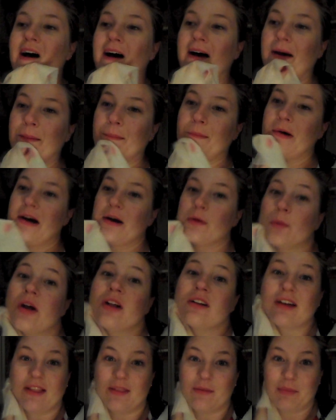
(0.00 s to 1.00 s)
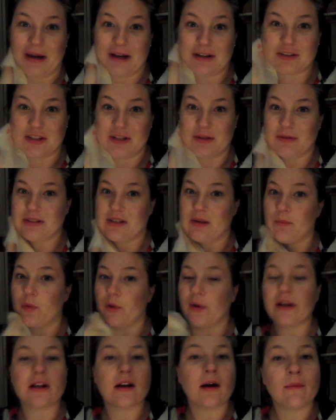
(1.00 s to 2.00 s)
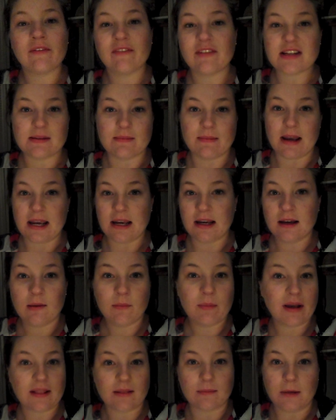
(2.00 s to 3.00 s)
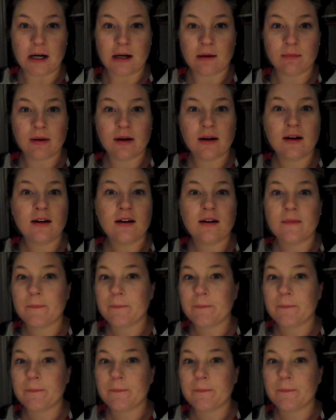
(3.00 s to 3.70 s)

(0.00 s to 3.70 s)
I will get them back to you at some point. Come and visit me. Pick them up.